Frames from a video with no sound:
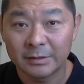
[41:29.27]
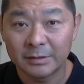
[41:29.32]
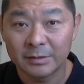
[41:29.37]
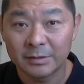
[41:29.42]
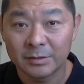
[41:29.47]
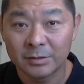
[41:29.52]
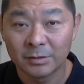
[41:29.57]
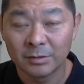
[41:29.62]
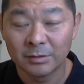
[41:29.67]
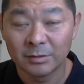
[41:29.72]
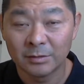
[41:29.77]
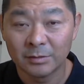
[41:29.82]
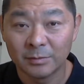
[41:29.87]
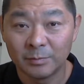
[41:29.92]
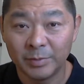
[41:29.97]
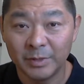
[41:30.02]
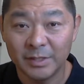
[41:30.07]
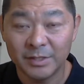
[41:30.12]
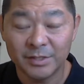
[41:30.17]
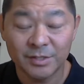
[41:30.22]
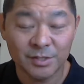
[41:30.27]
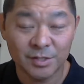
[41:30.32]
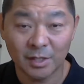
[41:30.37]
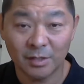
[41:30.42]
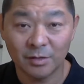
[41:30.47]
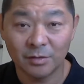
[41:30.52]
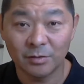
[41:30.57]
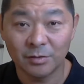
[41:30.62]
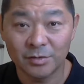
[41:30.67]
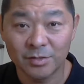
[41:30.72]
So please
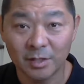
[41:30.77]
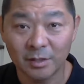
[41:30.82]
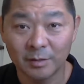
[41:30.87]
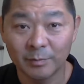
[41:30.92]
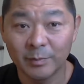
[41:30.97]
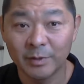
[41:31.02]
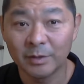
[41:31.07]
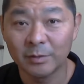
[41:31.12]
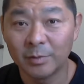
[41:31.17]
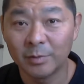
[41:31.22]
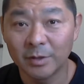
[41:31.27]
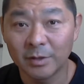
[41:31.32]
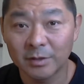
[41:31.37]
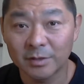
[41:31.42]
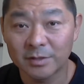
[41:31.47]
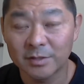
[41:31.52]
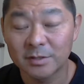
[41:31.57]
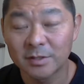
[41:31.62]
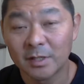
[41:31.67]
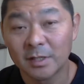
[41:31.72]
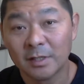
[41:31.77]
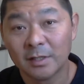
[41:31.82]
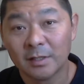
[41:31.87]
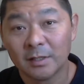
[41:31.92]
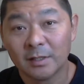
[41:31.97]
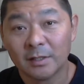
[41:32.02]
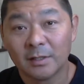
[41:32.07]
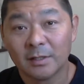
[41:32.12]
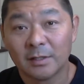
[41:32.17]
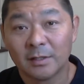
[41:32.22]
check your junk mail box,
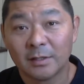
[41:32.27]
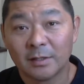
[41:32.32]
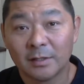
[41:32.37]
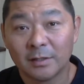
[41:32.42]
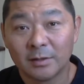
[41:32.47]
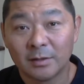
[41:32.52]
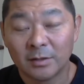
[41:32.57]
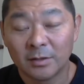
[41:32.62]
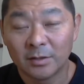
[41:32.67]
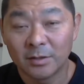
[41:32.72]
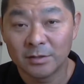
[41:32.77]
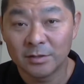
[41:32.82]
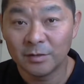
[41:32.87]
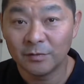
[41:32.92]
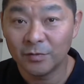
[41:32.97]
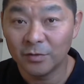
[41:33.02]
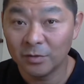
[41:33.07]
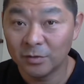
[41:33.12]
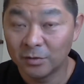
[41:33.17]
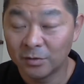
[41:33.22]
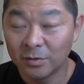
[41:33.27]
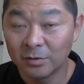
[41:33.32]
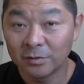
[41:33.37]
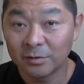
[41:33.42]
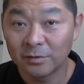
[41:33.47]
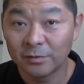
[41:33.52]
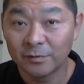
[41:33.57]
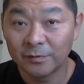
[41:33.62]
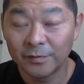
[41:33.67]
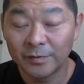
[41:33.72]
because if you
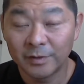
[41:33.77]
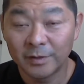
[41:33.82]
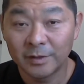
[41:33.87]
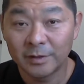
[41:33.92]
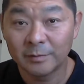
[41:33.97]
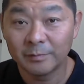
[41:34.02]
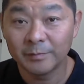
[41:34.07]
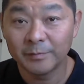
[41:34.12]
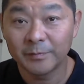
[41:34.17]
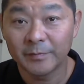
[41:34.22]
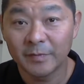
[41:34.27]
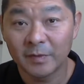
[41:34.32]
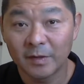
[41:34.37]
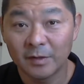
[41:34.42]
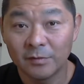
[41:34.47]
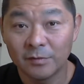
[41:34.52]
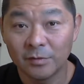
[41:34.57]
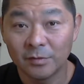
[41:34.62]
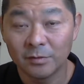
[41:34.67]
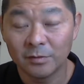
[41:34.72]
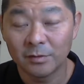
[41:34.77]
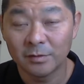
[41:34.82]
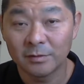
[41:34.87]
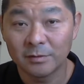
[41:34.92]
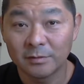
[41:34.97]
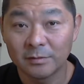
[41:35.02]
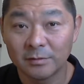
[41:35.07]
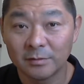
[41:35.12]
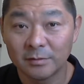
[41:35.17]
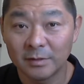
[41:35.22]
don't confirm, if you
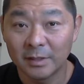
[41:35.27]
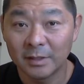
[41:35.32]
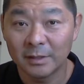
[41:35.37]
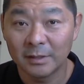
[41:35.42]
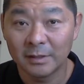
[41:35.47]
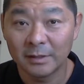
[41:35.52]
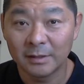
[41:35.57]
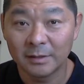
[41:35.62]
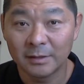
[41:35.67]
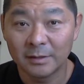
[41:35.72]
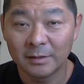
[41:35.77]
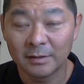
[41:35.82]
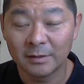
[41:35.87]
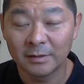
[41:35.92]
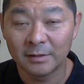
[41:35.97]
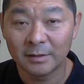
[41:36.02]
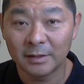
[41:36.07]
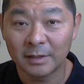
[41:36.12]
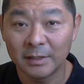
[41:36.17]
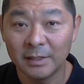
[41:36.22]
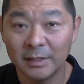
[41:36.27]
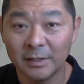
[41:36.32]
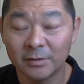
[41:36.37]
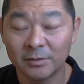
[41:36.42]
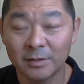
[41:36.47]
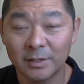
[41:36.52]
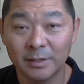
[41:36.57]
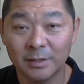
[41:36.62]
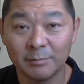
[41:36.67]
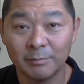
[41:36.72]
don't click
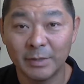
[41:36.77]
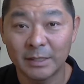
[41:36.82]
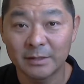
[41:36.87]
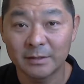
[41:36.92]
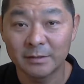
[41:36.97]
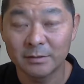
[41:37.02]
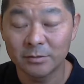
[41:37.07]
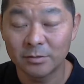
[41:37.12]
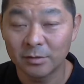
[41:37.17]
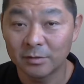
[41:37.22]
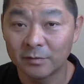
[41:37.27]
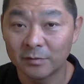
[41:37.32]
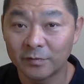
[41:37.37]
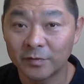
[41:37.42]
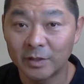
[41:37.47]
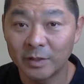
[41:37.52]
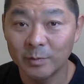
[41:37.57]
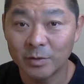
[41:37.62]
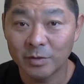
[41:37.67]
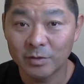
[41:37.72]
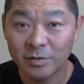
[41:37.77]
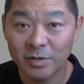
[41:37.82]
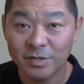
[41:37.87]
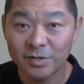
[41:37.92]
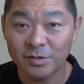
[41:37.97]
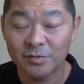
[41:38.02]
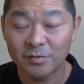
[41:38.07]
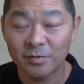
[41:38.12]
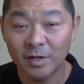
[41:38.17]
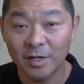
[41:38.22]
on that button to confirm your
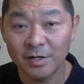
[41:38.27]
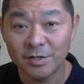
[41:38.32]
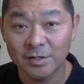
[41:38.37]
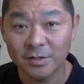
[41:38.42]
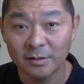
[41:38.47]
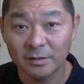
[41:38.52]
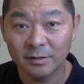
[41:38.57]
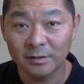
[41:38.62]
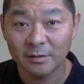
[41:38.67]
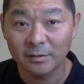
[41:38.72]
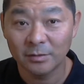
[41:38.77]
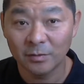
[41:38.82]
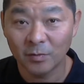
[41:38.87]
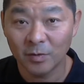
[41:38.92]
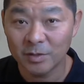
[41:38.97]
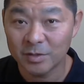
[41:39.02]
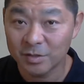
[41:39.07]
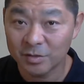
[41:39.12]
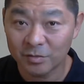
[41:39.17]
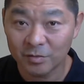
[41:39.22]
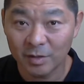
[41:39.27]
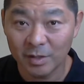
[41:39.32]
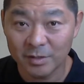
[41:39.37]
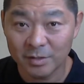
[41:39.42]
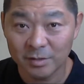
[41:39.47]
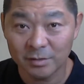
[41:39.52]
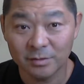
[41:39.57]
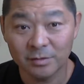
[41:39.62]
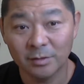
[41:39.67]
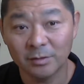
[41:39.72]
registration
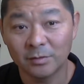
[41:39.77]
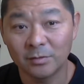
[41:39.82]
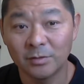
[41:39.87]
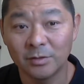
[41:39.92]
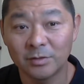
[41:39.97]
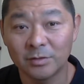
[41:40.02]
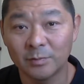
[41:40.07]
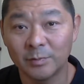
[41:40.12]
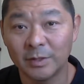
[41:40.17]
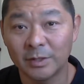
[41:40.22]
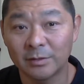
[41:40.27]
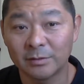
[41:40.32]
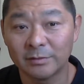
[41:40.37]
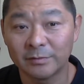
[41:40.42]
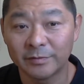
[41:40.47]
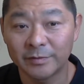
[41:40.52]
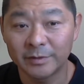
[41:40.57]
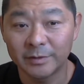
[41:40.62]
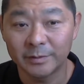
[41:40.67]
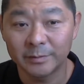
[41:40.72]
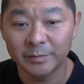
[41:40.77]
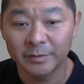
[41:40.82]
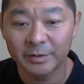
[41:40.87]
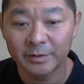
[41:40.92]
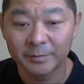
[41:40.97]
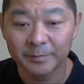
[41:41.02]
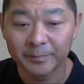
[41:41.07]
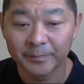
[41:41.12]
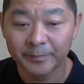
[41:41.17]
is not going to be confirmed.